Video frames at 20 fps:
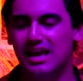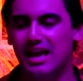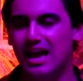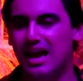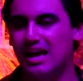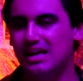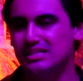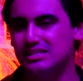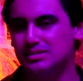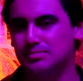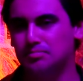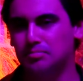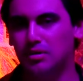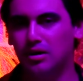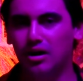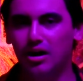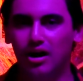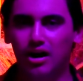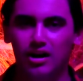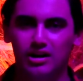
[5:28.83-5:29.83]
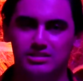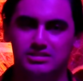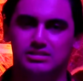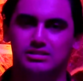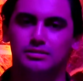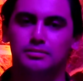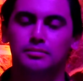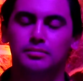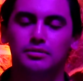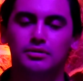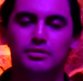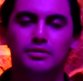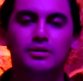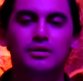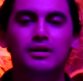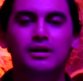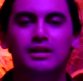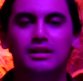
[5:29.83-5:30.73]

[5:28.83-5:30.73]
as possible.